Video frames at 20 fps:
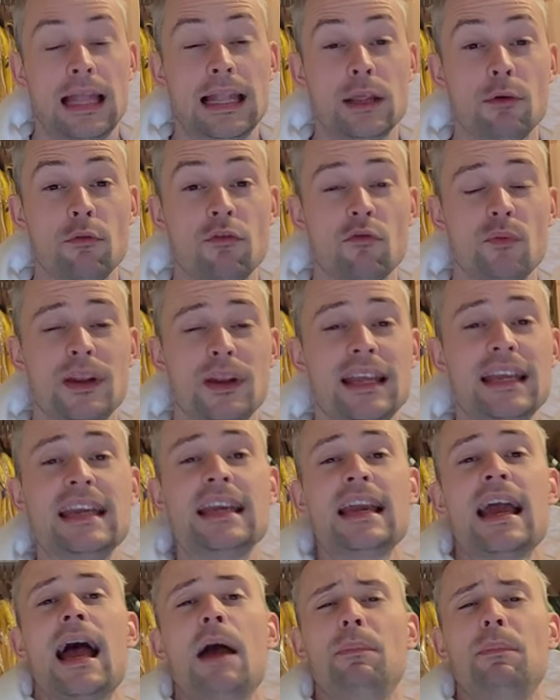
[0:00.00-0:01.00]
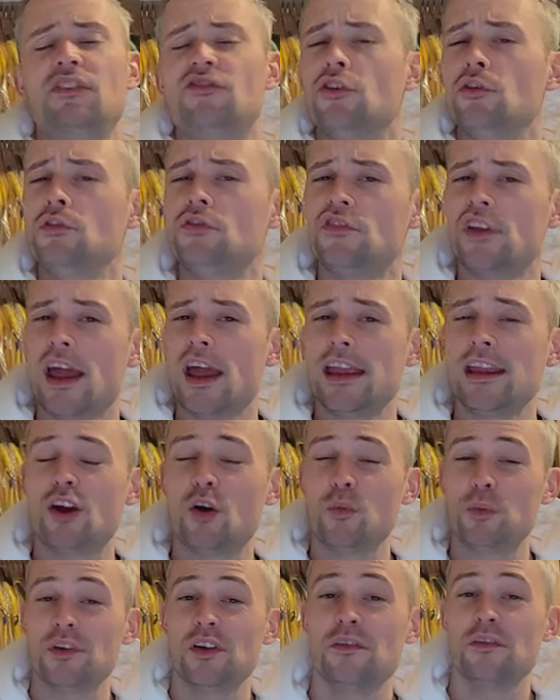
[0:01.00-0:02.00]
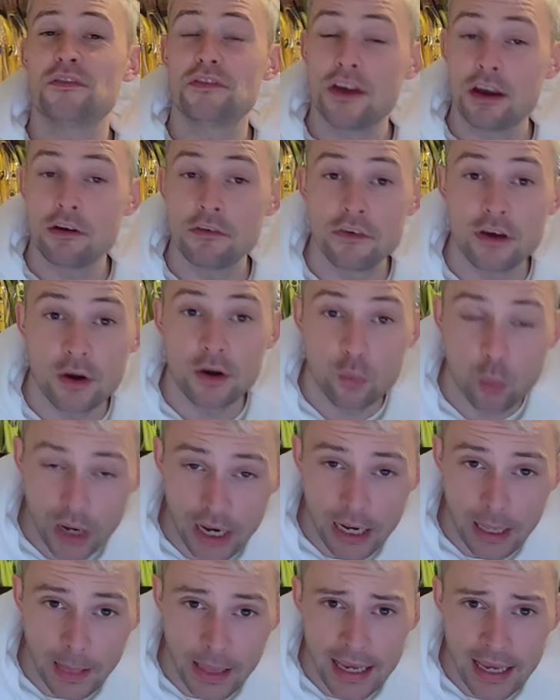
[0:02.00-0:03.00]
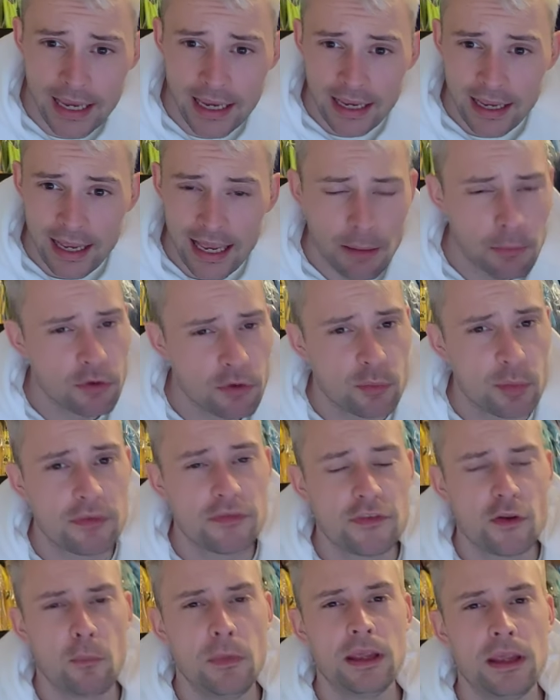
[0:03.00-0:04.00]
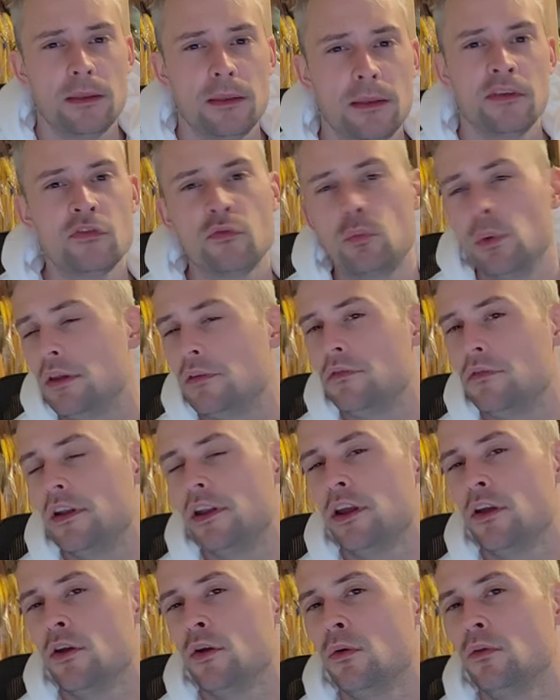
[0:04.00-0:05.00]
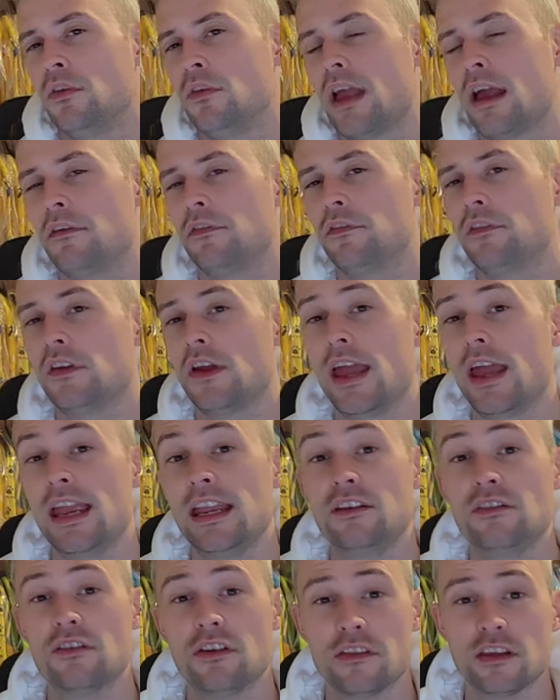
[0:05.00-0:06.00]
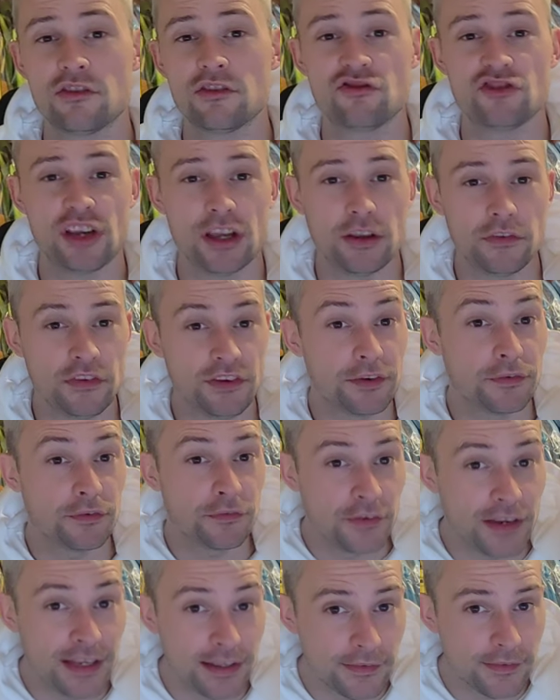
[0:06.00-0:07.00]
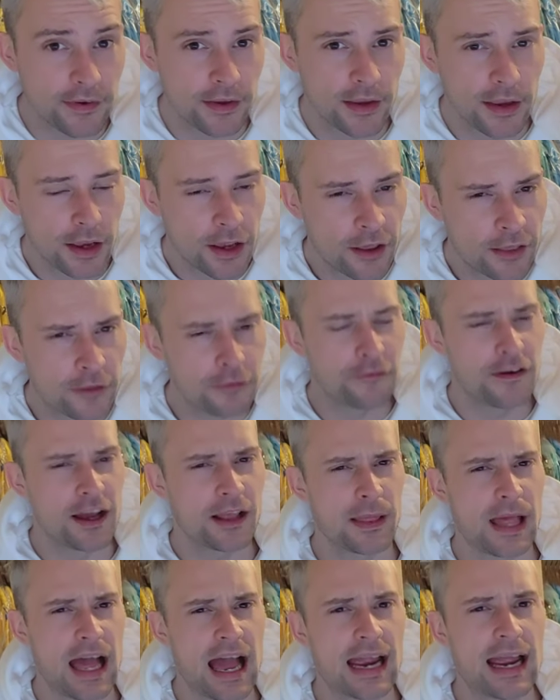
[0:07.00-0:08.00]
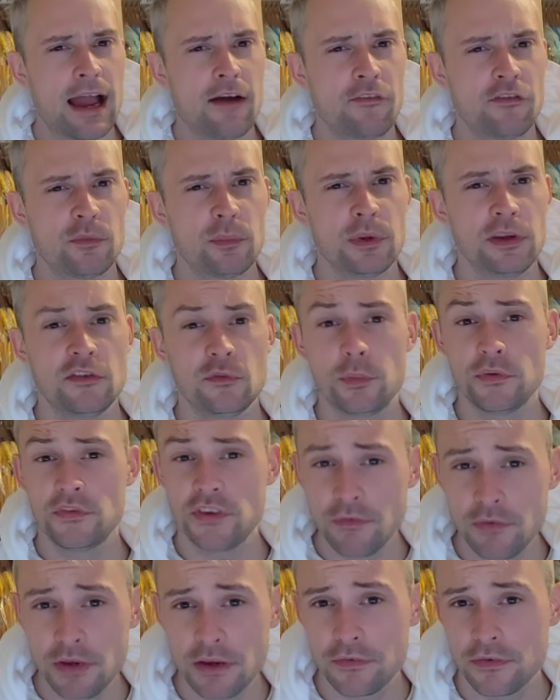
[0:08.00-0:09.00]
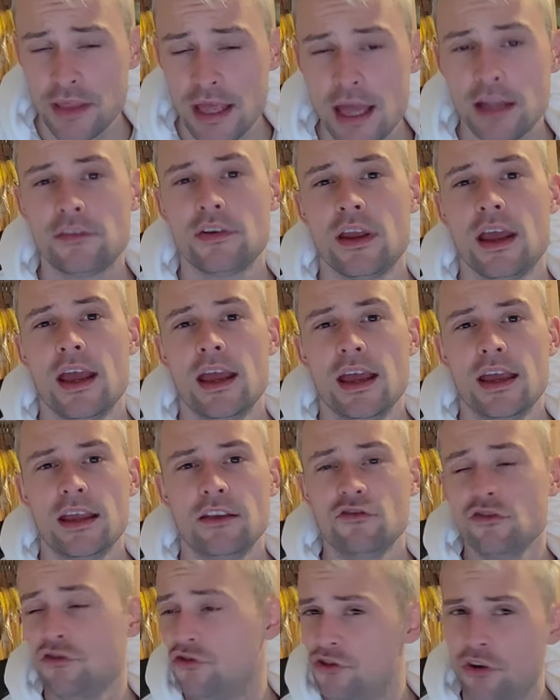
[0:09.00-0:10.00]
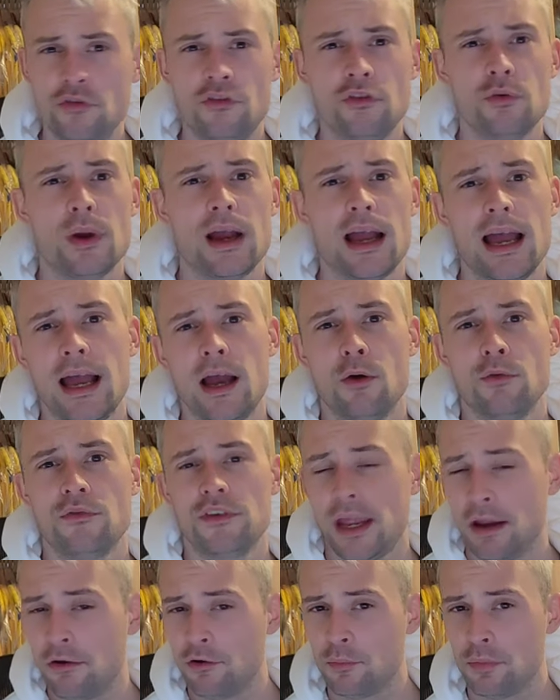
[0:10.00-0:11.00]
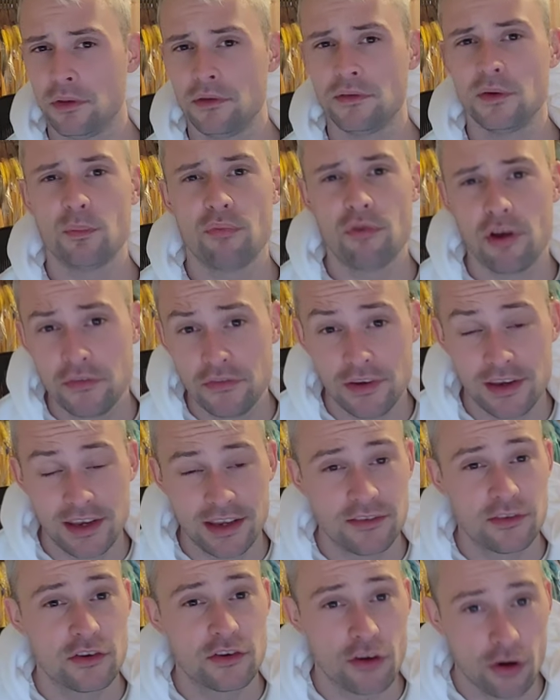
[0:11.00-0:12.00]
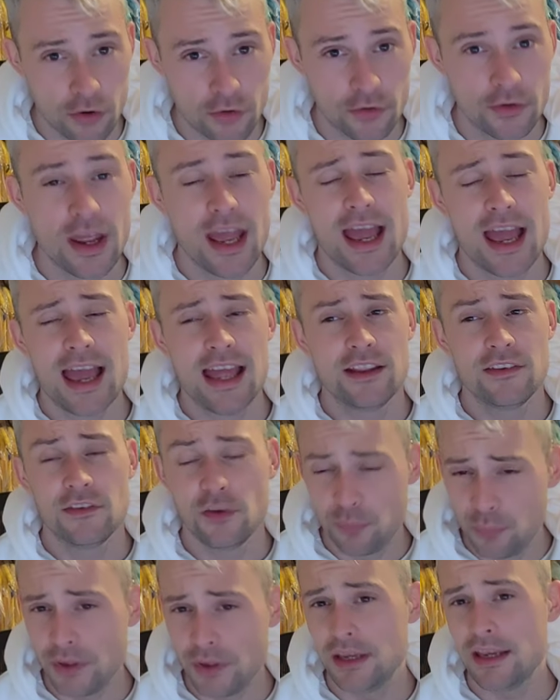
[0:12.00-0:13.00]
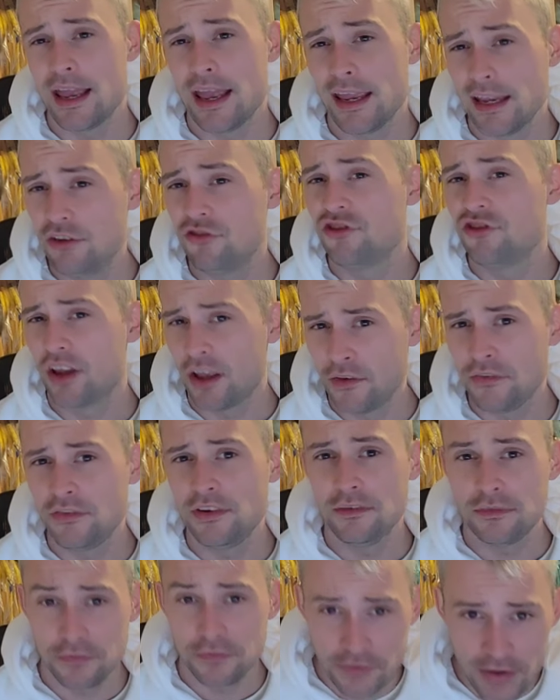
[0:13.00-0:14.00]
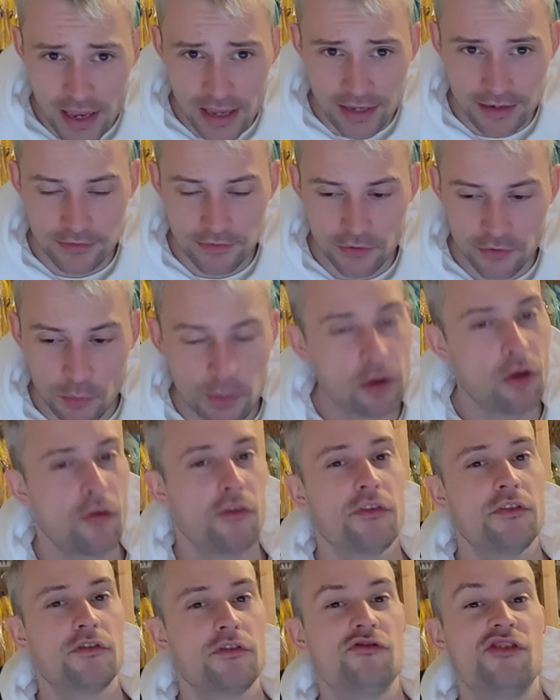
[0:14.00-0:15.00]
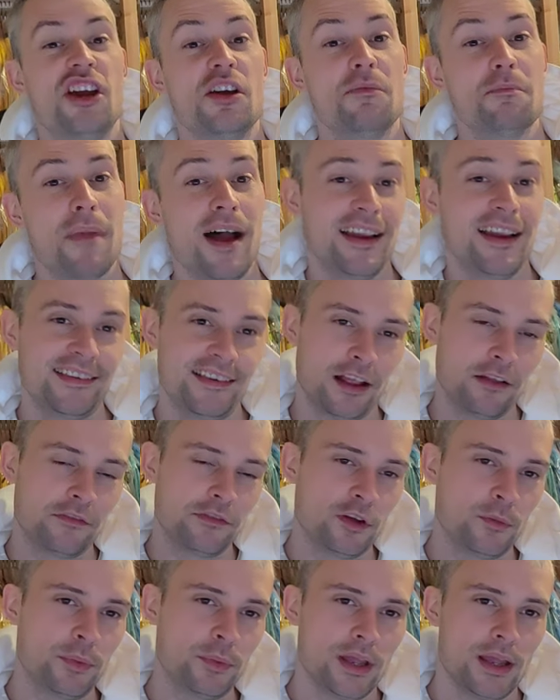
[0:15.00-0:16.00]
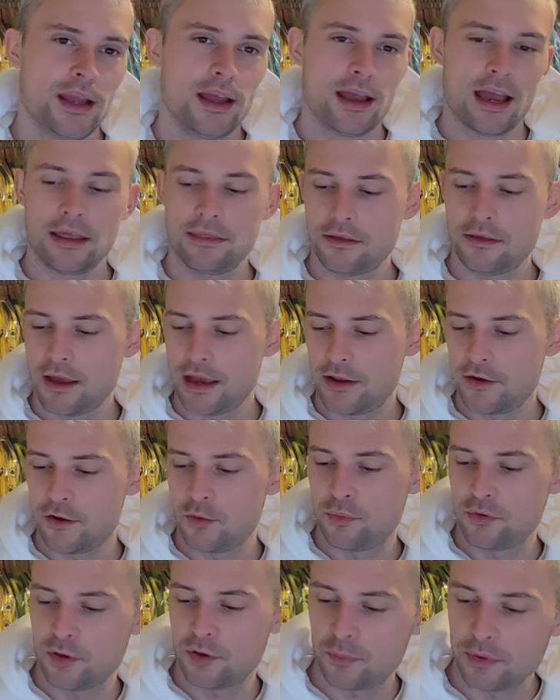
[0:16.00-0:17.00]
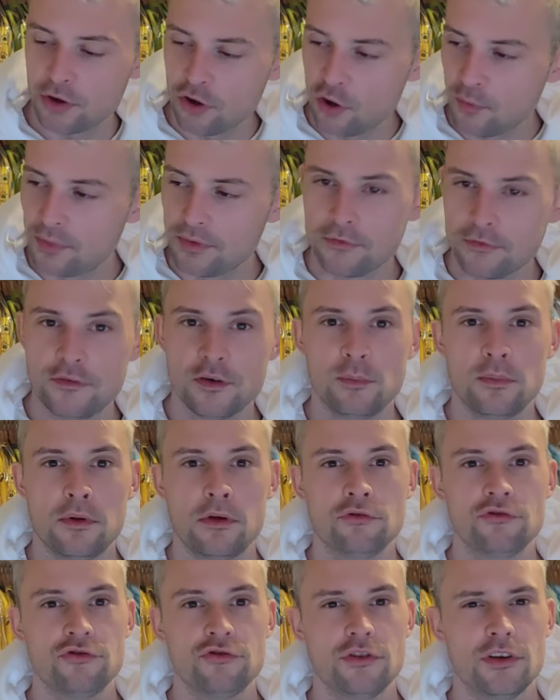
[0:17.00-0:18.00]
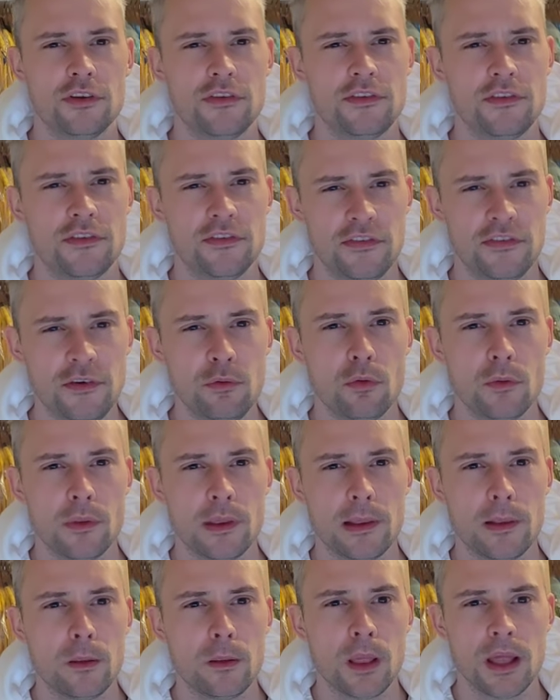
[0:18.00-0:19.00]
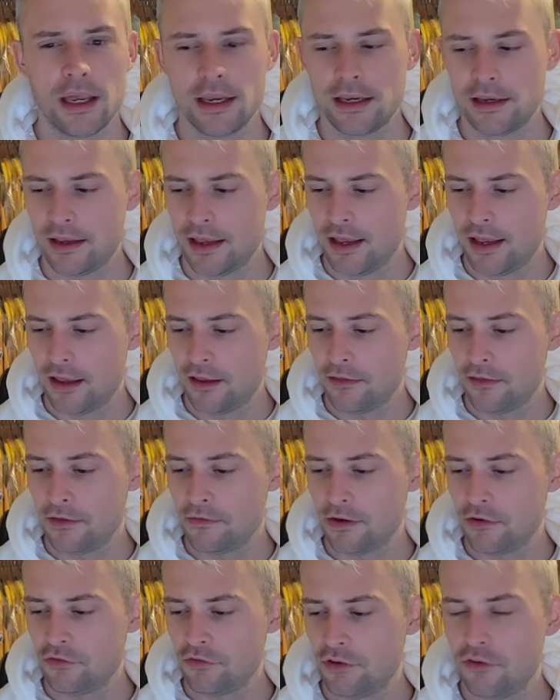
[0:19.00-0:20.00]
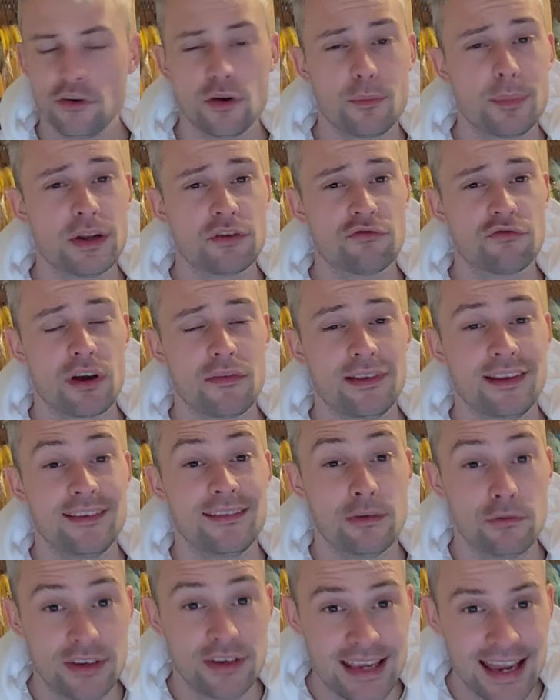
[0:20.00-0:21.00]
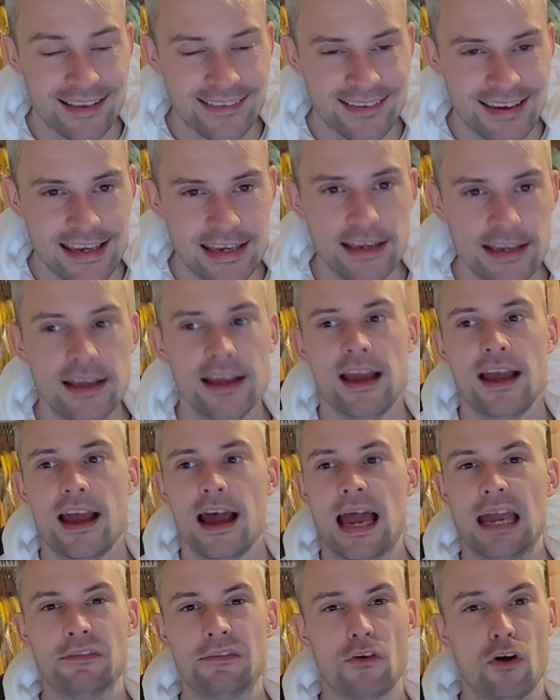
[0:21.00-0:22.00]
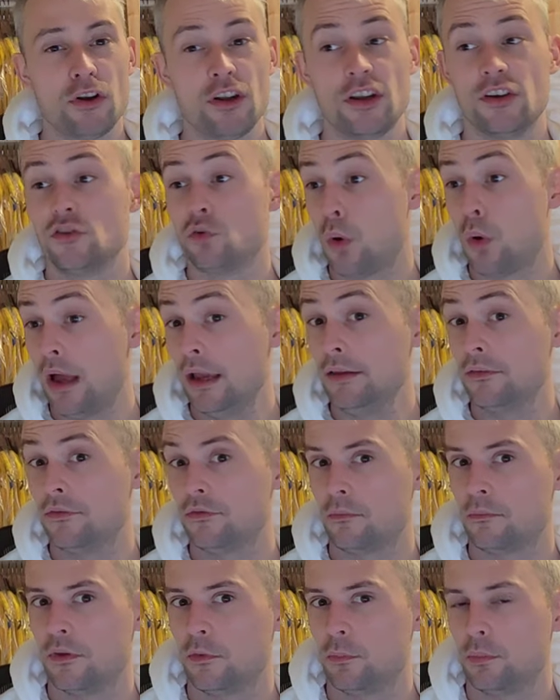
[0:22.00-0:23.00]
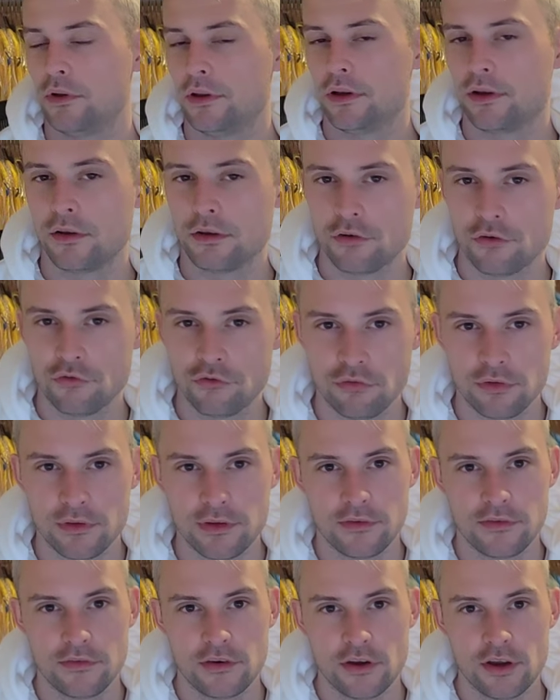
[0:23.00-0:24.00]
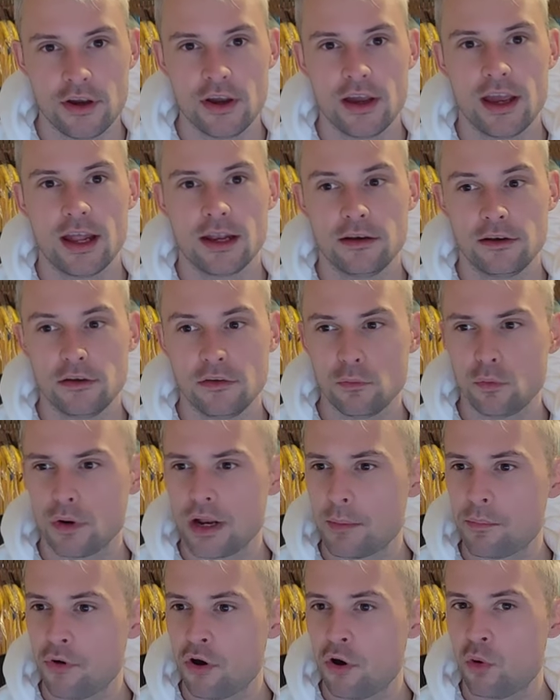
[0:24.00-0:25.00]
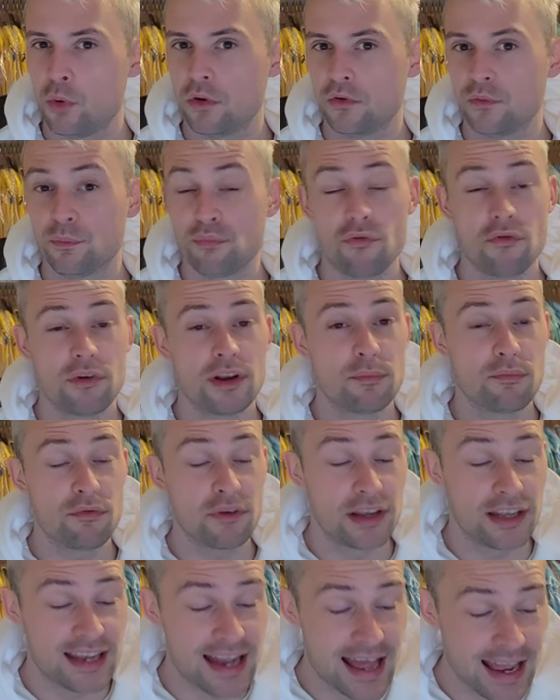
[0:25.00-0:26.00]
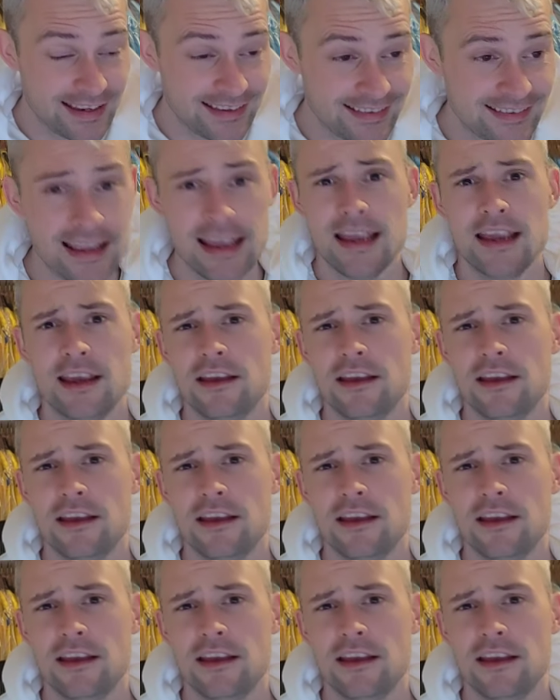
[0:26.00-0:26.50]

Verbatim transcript: Hello everybody, happy Tuesday, hope you're doing very very well. I'm going to be filming this week's videos after another Chelsea defeat. The fact that I have to be specific for that just shows you how terrible and depressing it's gotten to be a Chelsea fan. So in order to cheer myself up, I thought I'd open up a couple of football shirts and see what they look like. They've actually done a bit of travelling to get here. I've ordered twice from this particular country this year, and the other one I bought was pretty, pretty nice.